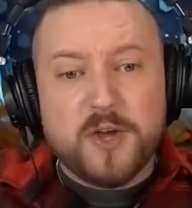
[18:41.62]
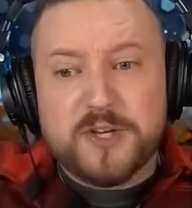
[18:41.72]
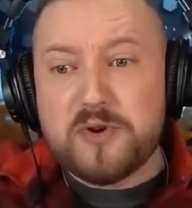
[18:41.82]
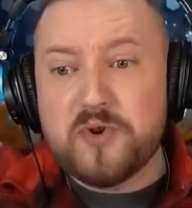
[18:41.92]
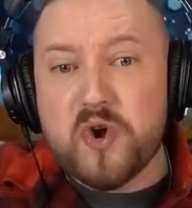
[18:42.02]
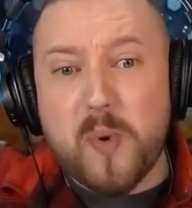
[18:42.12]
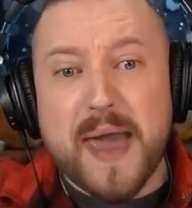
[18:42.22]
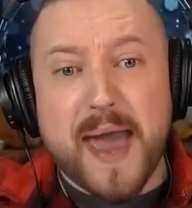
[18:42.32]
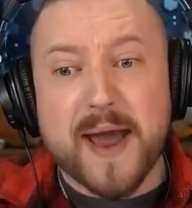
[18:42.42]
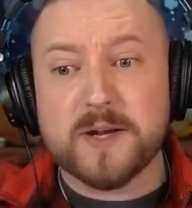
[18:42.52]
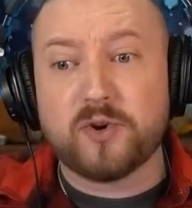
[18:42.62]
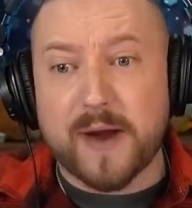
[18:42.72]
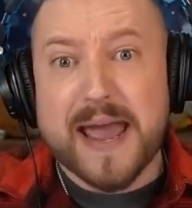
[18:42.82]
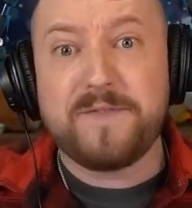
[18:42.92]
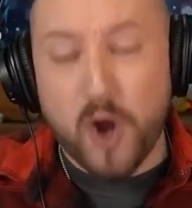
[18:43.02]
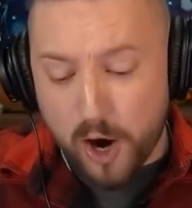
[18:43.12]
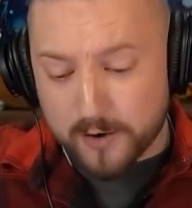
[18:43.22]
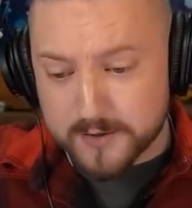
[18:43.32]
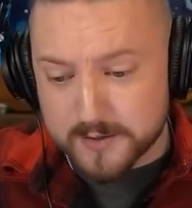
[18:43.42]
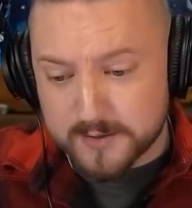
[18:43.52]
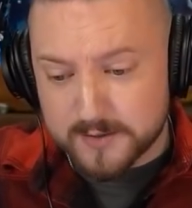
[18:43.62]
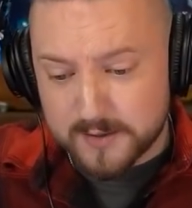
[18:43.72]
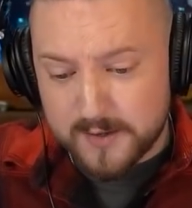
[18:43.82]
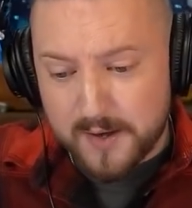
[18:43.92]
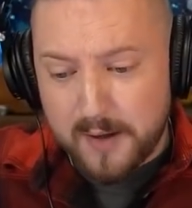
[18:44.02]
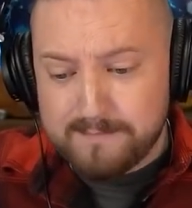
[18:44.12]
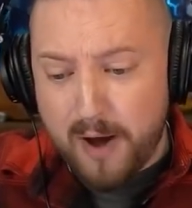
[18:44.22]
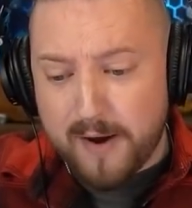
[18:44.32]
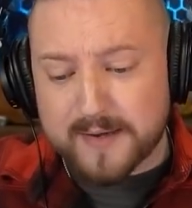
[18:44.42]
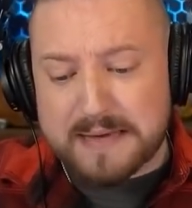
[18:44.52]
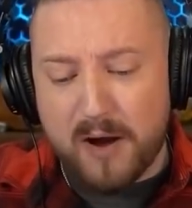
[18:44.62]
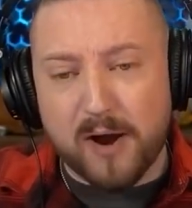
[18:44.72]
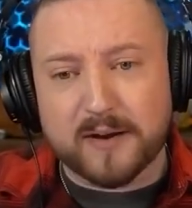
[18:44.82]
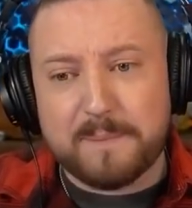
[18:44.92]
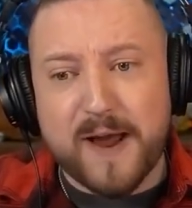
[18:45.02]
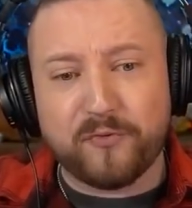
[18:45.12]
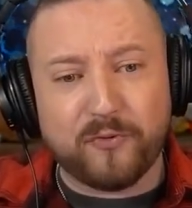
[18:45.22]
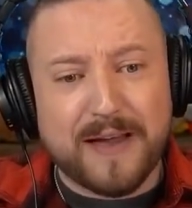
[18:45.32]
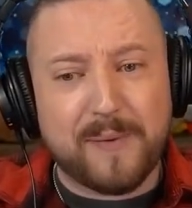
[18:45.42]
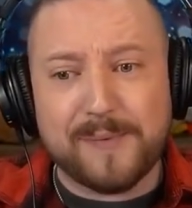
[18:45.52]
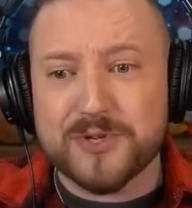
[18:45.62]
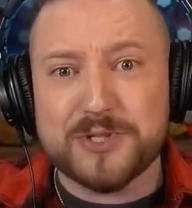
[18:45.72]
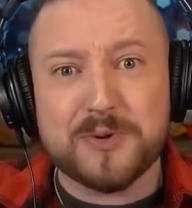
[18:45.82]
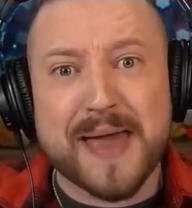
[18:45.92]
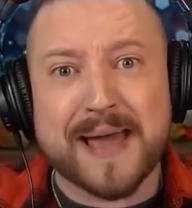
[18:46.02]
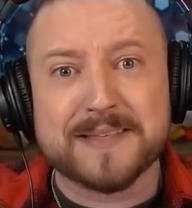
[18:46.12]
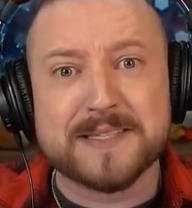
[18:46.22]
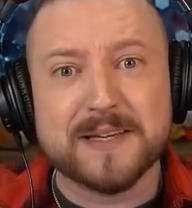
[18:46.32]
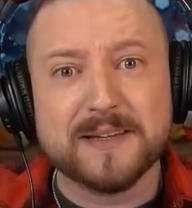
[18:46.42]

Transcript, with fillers: You knew I had Graveyard. Marky Mark, my friend, why would you do that?